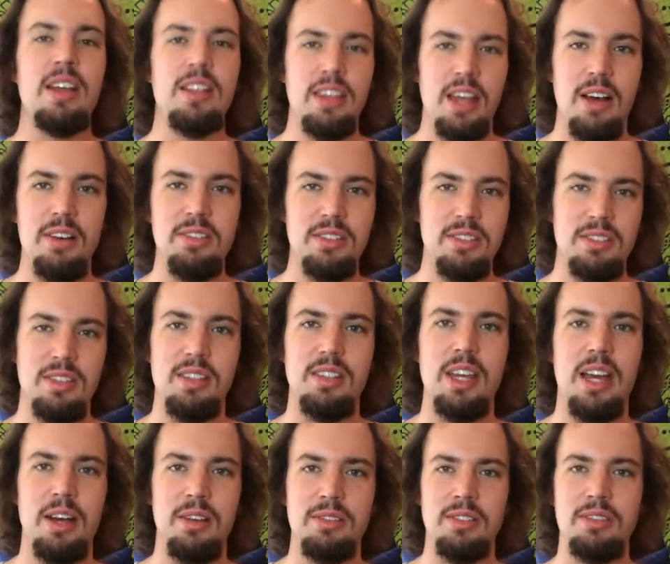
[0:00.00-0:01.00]
thousands and
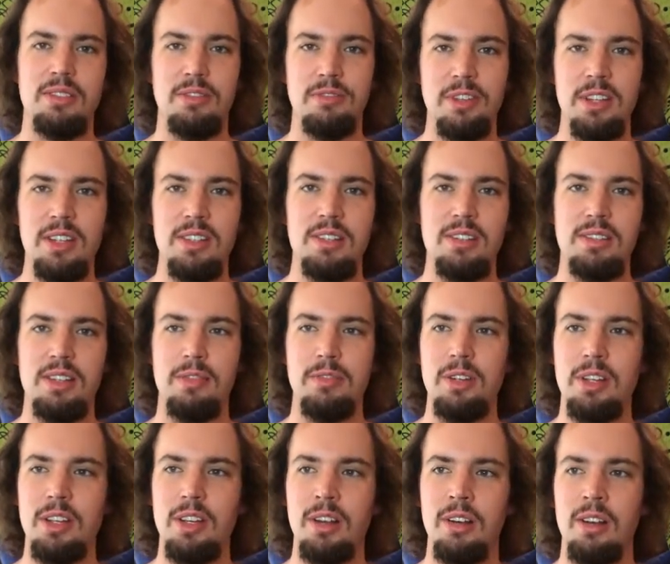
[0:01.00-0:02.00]
thousands of fetuses
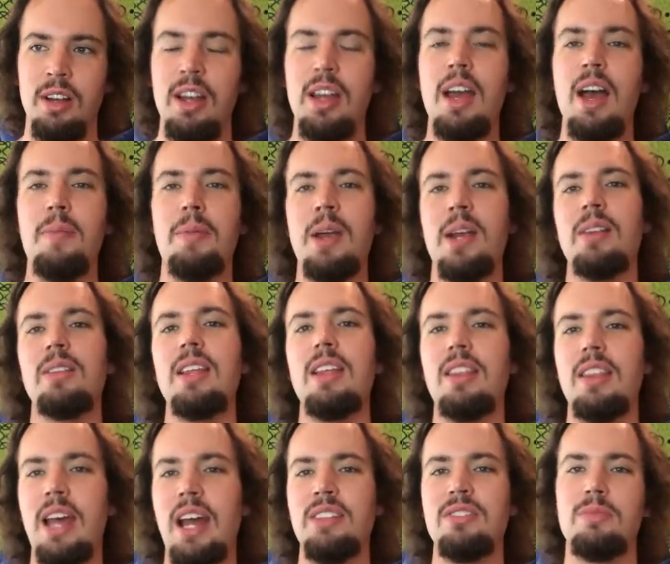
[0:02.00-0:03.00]
every year. Apparently,
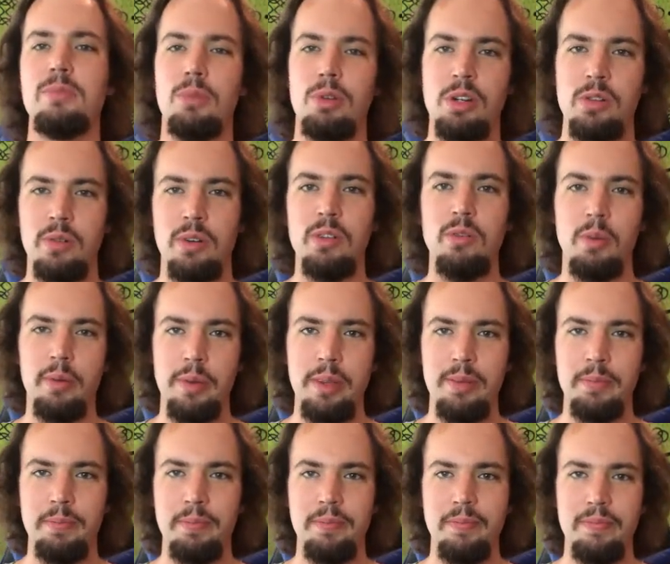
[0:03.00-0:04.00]
that's murdering
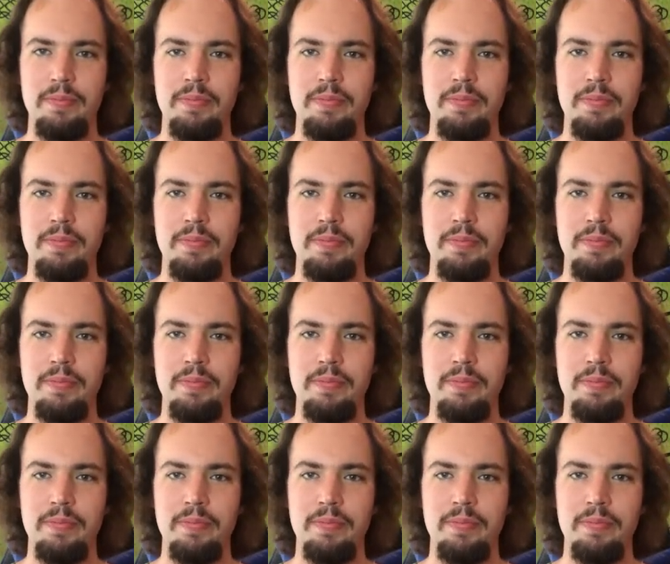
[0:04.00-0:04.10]
women.